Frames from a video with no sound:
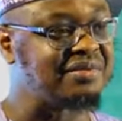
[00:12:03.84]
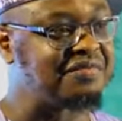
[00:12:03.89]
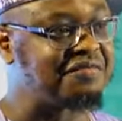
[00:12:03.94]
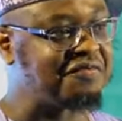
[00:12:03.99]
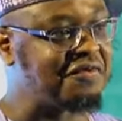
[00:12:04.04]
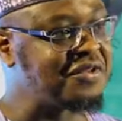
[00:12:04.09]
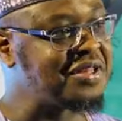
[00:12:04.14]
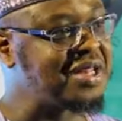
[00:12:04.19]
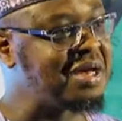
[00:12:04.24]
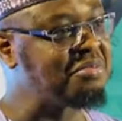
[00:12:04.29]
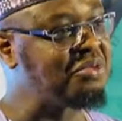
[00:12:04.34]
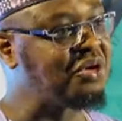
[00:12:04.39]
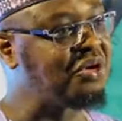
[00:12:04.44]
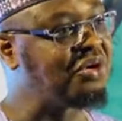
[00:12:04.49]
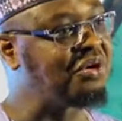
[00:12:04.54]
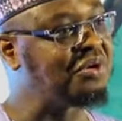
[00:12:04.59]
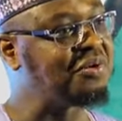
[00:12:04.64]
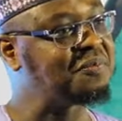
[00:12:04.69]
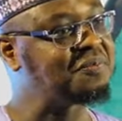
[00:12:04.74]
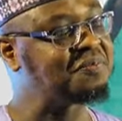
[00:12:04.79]

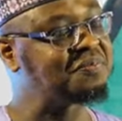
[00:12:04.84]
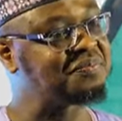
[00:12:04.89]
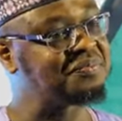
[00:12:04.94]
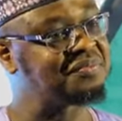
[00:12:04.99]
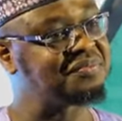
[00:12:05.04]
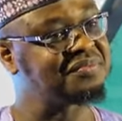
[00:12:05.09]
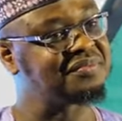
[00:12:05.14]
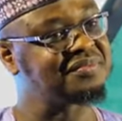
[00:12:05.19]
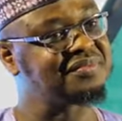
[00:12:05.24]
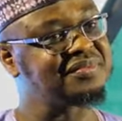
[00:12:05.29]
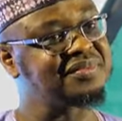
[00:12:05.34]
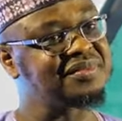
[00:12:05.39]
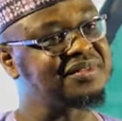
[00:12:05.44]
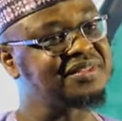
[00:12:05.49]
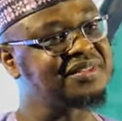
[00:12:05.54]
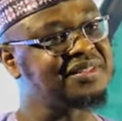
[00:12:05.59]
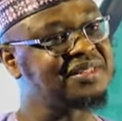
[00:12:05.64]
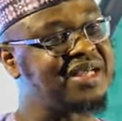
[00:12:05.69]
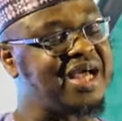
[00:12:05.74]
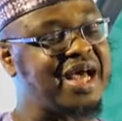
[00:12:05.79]
Furthermore,
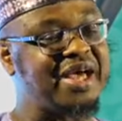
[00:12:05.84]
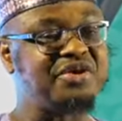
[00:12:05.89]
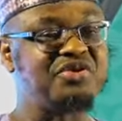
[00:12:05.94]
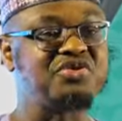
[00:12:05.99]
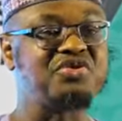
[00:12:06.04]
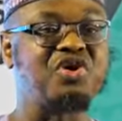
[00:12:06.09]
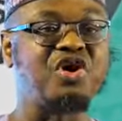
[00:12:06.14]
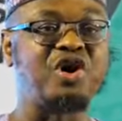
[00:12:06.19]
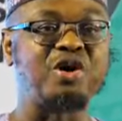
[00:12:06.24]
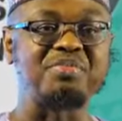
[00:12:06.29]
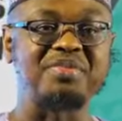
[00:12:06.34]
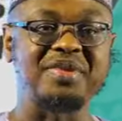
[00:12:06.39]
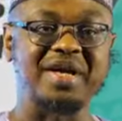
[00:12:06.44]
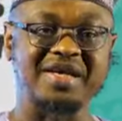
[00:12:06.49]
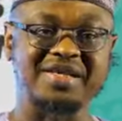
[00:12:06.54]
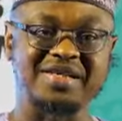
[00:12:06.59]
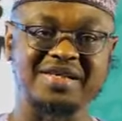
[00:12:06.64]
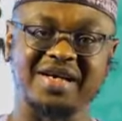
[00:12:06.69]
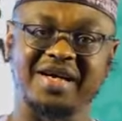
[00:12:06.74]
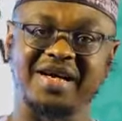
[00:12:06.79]
I do hope
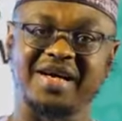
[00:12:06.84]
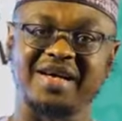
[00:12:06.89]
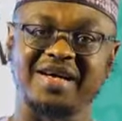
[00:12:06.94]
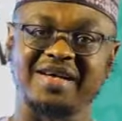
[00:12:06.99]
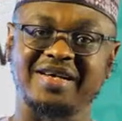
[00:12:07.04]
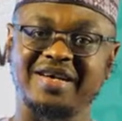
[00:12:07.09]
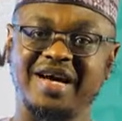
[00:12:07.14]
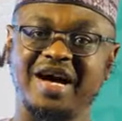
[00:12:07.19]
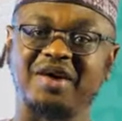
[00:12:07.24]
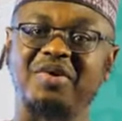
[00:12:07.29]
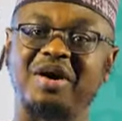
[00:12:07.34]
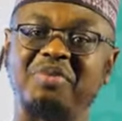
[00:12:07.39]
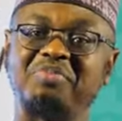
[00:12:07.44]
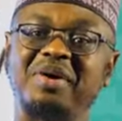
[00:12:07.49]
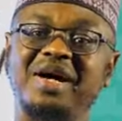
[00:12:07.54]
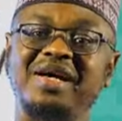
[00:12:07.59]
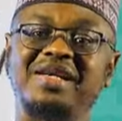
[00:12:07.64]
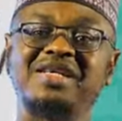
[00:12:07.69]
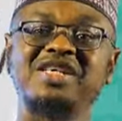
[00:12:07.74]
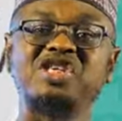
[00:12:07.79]
that our
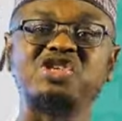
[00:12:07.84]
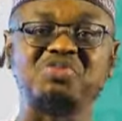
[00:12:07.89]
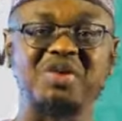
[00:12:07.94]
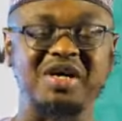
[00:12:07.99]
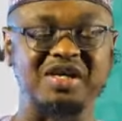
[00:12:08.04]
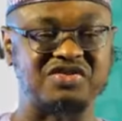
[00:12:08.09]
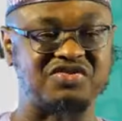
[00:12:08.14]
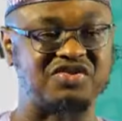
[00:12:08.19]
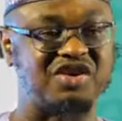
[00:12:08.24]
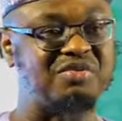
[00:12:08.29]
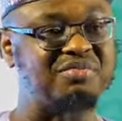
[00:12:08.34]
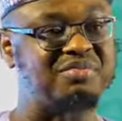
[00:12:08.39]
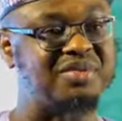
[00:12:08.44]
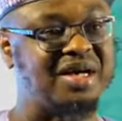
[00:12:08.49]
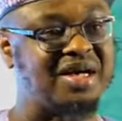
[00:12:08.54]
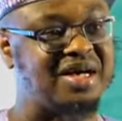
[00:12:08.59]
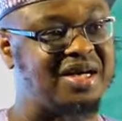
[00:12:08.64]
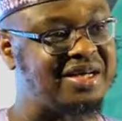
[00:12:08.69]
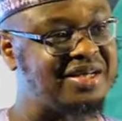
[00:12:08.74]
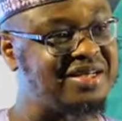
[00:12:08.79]
participants from
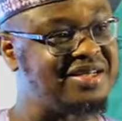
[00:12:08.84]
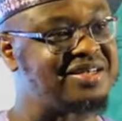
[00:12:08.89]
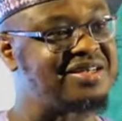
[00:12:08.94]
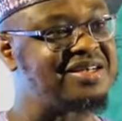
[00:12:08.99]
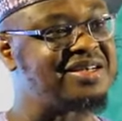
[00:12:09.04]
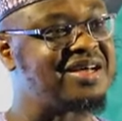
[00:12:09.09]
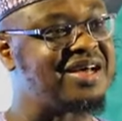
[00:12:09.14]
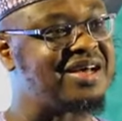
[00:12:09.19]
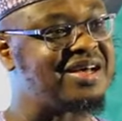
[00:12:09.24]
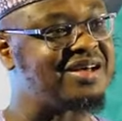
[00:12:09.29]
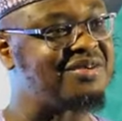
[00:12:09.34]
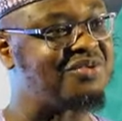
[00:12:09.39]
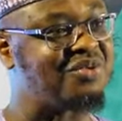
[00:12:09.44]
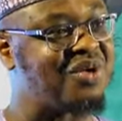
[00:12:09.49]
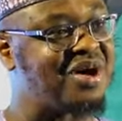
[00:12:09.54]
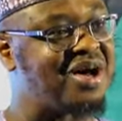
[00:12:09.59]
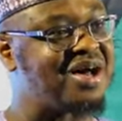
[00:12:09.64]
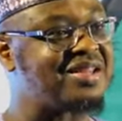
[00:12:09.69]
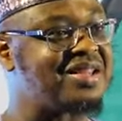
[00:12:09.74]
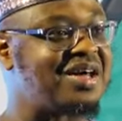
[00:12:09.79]

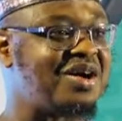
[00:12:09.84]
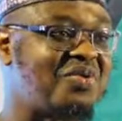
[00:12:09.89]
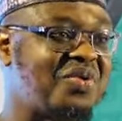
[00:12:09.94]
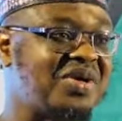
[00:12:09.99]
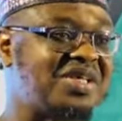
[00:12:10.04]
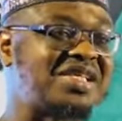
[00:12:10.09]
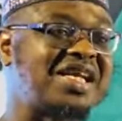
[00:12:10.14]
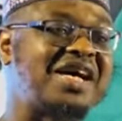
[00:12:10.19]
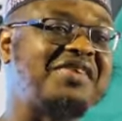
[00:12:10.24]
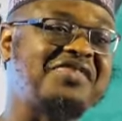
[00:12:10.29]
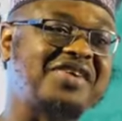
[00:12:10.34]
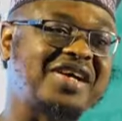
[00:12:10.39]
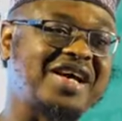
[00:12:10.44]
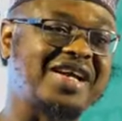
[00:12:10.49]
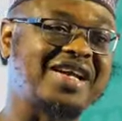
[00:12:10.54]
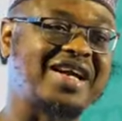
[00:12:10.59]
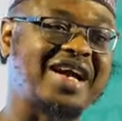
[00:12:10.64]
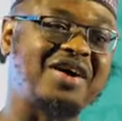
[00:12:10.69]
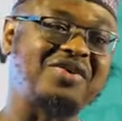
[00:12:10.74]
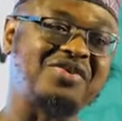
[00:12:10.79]
other West
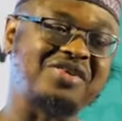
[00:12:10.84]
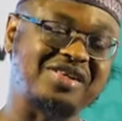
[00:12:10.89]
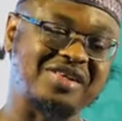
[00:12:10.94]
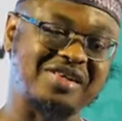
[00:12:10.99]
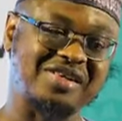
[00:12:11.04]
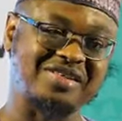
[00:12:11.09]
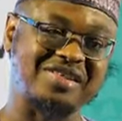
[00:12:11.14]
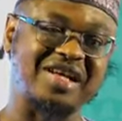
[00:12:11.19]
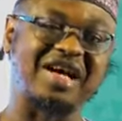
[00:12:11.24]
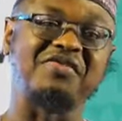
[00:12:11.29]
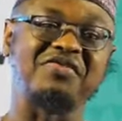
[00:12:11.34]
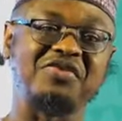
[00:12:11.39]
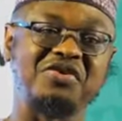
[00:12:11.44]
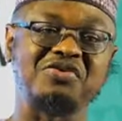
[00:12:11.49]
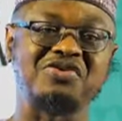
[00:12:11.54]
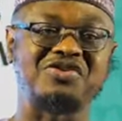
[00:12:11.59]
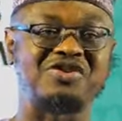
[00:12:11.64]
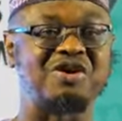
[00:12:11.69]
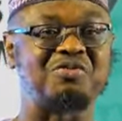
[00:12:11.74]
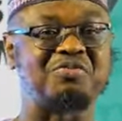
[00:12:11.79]
African countries have
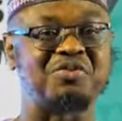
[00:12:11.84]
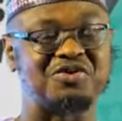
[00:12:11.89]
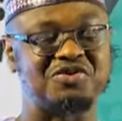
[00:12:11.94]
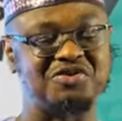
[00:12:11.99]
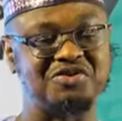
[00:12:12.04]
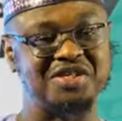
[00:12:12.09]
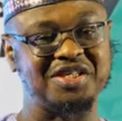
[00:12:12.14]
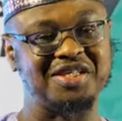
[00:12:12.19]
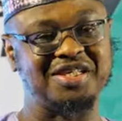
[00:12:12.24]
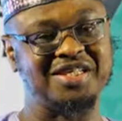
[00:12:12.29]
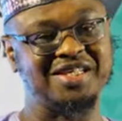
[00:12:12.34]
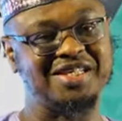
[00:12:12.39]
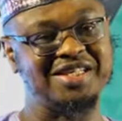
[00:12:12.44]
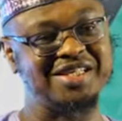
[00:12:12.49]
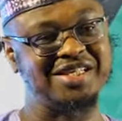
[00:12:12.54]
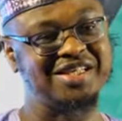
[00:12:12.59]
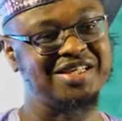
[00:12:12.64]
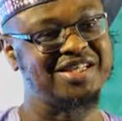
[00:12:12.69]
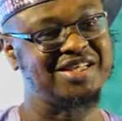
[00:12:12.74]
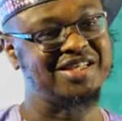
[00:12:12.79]
used the
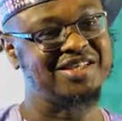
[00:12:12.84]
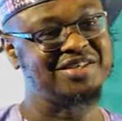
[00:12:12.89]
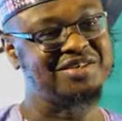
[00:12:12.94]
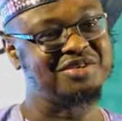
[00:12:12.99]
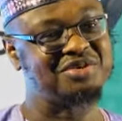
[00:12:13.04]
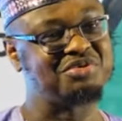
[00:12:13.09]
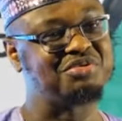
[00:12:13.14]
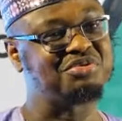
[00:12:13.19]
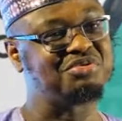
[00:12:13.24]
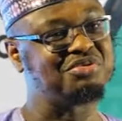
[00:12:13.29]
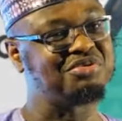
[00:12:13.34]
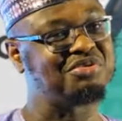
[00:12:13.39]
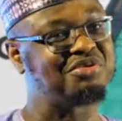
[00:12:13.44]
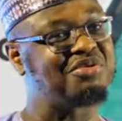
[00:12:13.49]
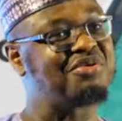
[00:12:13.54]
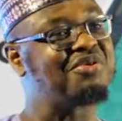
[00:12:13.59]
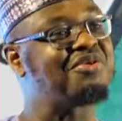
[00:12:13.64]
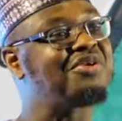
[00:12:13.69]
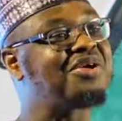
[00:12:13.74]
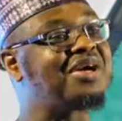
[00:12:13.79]
opportunity to
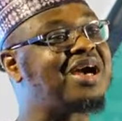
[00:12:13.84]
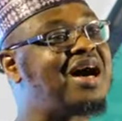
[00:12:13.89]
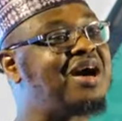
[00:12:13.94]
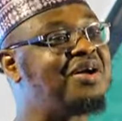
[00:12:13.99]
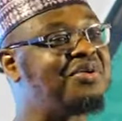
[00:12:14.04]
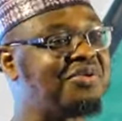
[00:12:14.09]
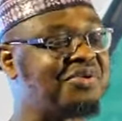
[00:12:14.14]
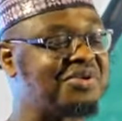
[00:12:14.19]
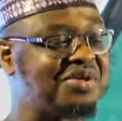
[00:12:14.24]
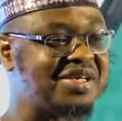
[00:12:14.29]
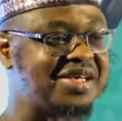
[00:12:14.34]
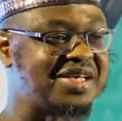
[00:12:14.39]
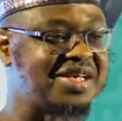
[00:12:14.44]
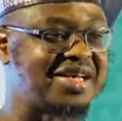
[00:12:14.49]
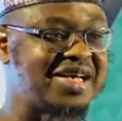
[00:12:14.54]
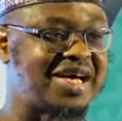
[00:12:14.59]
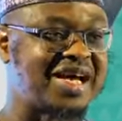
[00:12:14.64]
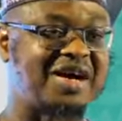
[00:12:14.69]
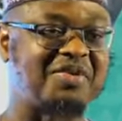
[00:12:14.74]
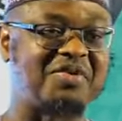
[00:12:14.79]
go
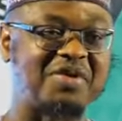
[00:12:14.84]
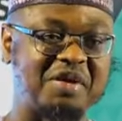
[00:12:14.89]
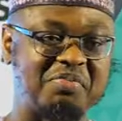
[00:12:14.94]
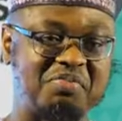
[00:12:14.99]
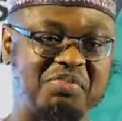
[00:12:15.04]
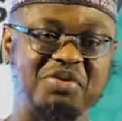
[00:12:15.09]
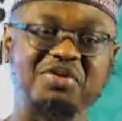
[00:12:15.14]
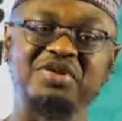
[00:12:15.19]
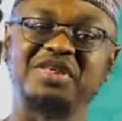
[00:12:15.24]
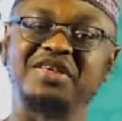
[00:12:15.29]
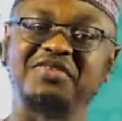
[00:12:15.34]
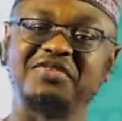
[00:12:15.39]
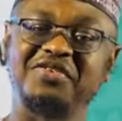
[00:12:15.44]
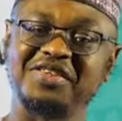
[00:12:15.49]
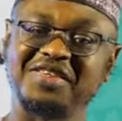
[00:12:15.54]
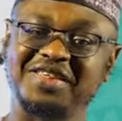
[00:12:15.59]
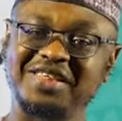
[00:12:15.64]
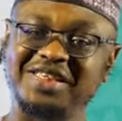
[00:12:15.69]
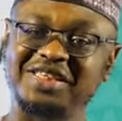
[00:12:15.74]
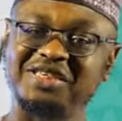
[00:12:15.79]
around our
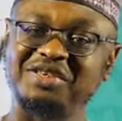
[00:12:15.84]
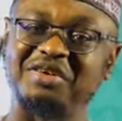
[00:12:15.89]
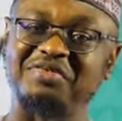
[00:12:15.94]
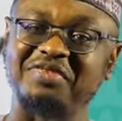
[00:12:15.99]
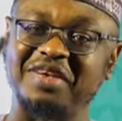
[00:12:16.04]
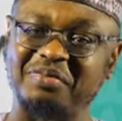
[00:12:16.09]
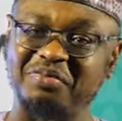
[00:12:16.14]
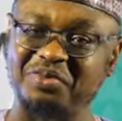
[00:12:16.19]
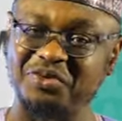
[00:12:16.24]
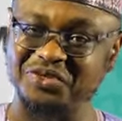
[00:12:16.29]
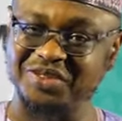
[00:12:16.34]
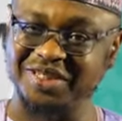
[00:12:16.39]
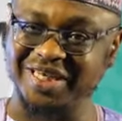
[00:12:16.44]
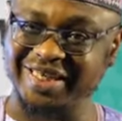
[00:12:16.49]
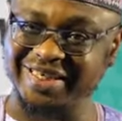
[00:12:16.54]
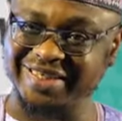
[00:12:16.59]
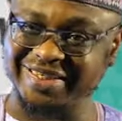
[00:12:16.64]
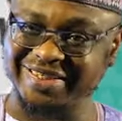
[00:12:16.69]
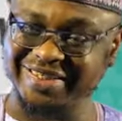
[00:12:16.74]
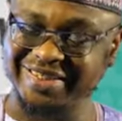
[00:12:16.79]
beautiful city of
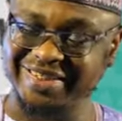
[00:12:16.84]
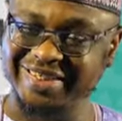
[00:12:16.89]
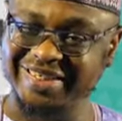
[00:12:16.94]
Abuja,